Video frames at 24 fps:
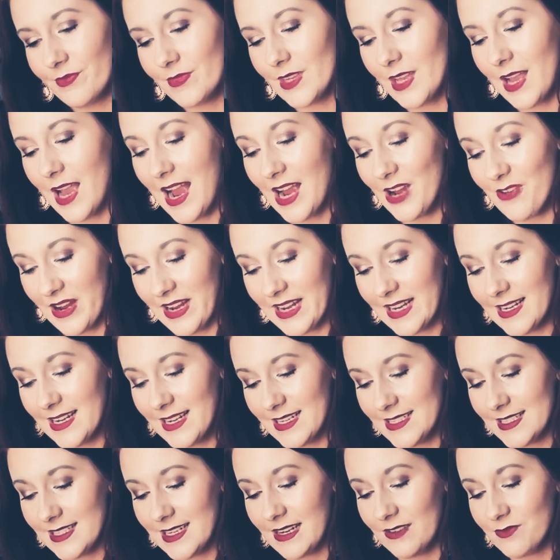I
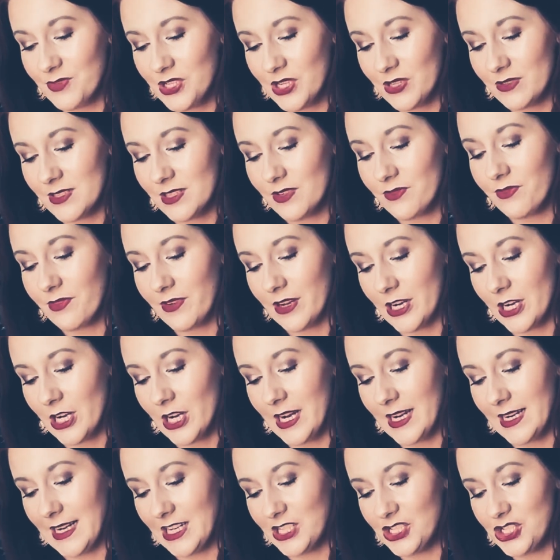recognize that I've chosen fear
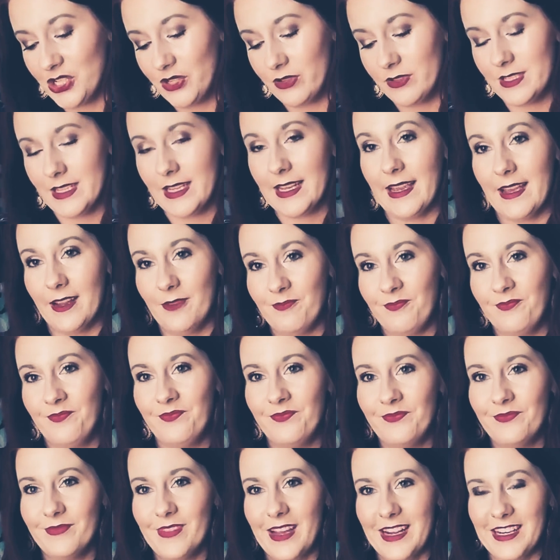and I choose again.
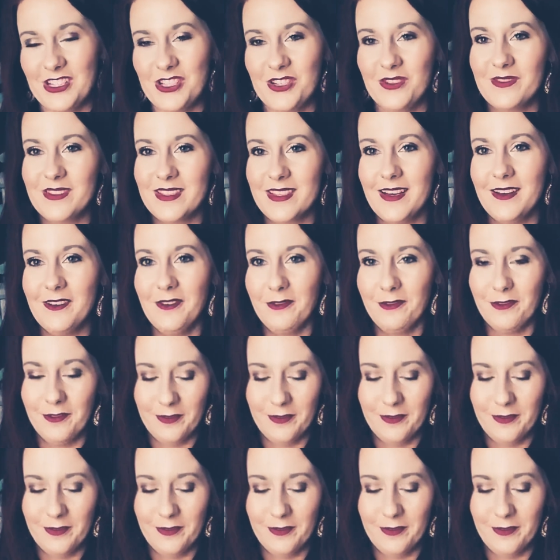I choose love.